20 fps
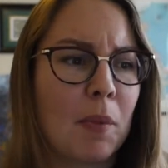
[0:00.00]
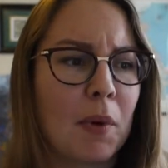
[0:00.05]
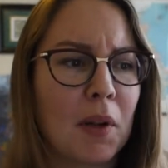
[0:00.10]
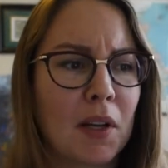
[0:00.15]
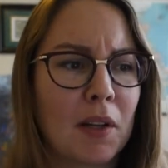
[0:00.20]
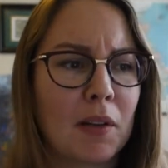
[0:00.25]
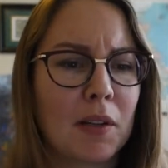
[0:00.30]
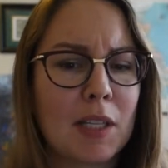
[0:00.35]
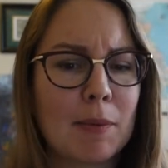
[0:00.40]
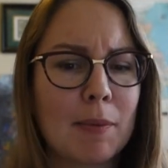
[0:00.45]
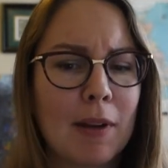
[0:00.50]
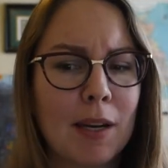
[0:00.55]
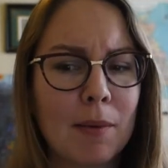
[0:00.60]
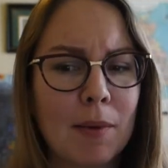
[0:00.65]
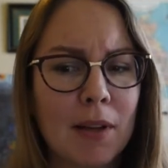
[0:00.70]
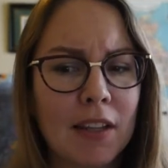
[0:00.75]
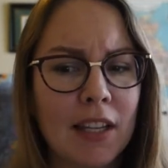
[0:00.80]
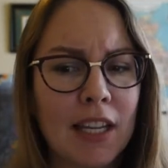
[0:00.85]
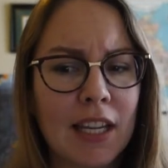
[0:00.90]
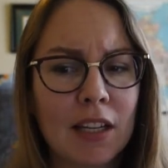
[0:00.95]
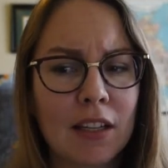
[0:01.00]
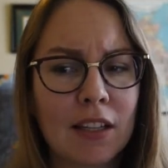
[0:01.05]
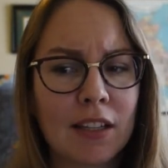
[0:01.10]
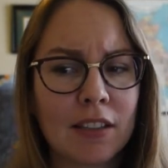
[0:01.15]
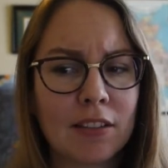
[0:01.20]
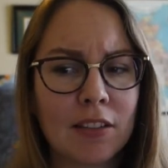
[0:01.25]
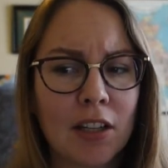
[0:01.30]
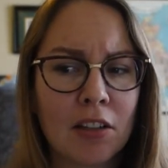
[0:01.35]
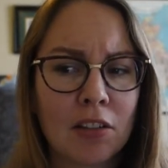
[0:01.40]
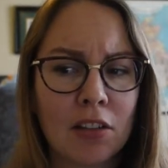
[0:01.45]
But spend about
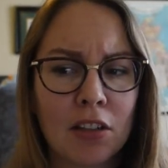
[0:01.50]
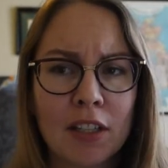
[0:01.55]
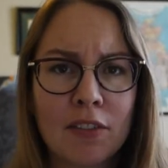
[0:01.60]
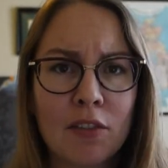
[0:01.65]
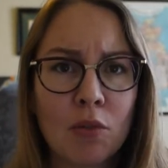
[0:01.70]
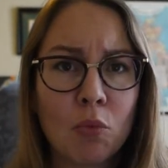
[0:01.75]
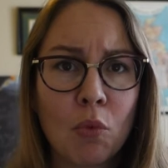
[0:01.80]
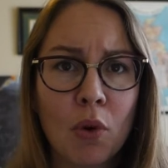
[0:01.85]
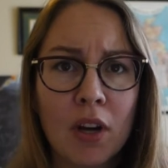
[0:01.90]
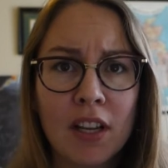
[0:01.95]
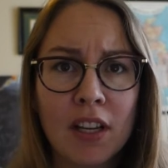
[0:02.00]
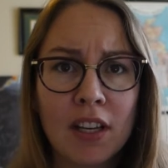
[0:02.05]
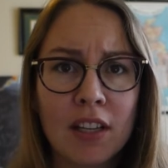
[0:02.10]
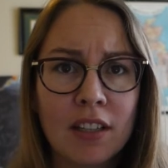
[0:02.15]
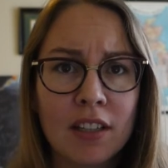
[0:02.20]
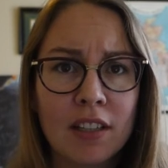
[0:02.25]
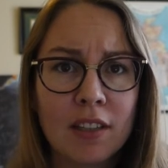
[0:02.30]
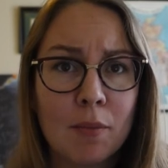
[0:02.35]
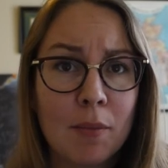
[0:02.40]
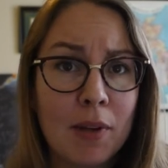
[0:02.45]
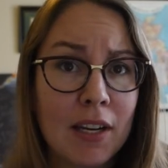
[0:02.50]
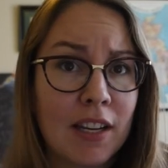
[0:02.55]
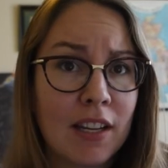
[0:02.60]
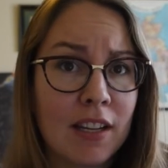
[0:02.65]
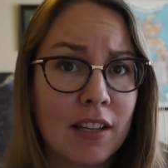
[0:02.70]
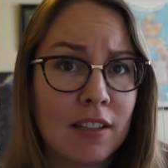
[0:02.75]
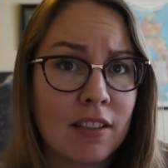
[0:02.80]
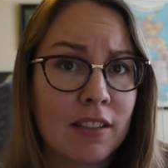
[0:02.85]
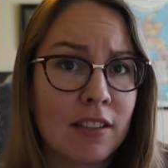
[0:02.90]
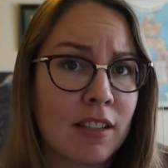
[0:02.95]
even 1
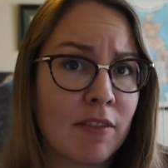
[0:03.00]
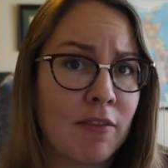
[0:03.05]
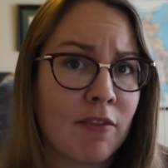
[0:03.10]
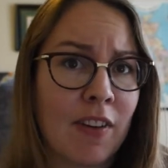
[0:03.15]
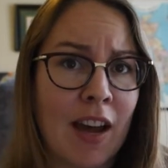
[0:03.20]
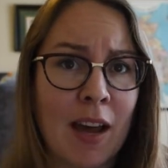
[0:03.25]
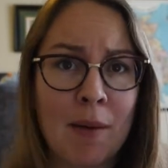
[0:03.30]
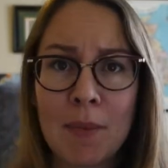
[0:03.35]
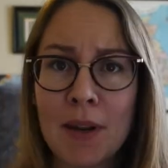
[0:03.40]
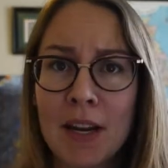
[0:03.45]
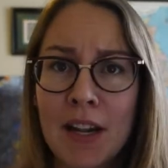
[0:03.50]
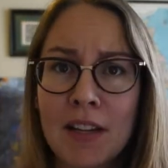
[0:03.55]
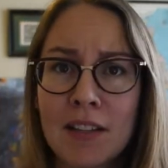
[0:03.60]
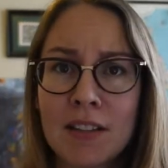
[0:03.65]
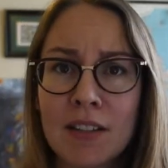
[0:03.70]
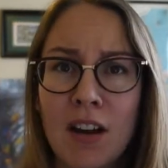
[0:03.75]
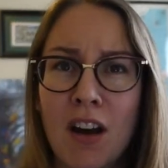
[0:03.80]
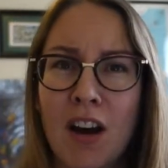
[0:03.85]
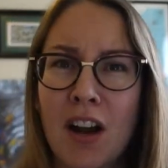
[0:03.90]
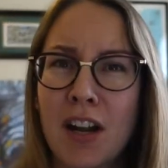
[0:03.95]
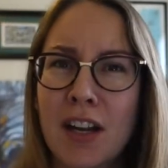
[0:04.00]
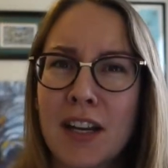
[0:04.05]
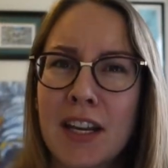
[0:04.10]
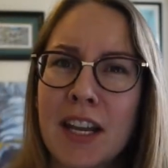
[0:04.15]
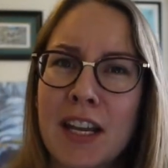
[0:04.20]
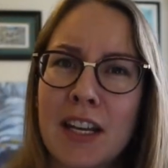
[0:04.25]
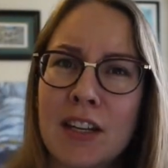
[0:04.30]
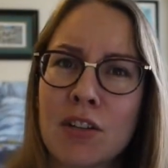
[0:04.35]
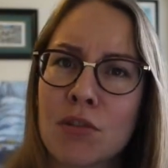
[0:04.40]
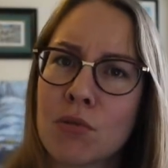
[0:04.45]
minute to 5 minutes
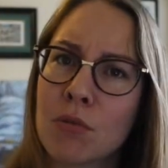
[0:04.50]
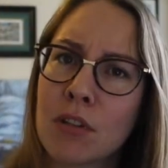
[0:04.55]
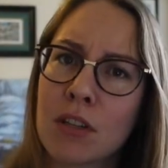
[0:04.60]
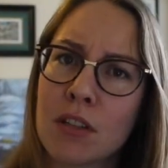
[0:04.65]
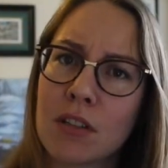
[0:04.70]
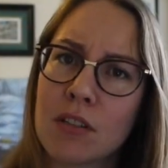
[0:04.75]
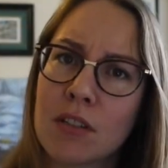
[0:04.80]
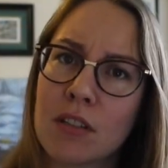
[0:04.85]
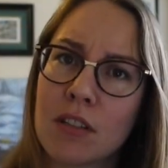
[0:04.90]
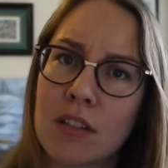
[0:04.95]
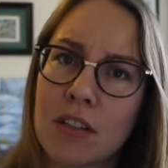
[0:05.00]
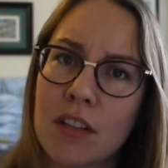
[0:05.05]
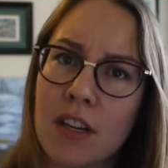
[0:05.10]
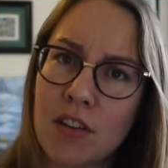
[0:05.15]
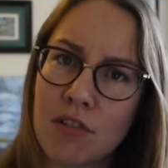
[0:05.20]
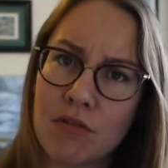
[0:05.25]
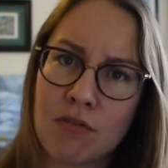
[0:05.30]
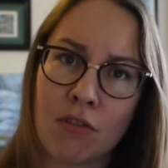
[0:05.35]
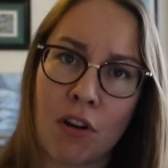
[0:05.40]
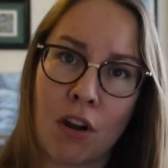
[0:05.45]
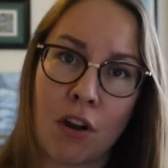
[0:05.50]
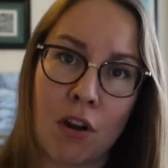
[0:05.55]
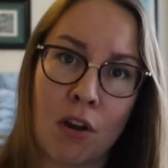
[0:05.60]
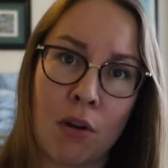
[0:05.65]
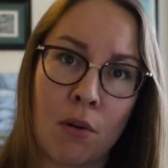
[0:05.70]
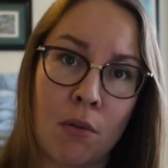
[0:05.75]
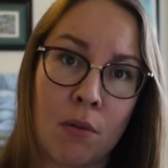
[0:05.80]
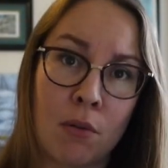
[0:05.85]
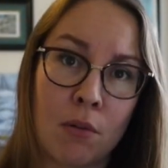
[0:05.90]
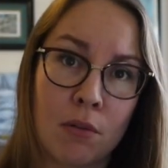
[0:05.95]
on a short
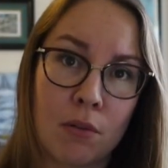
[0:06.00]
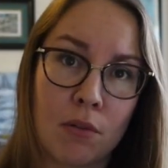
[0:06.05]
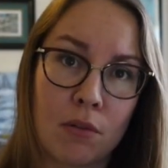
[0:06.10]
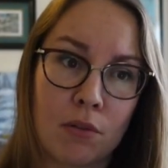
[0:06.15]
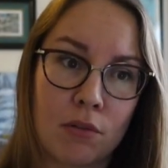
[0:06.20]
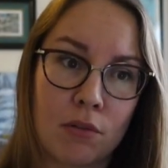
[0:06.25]
intro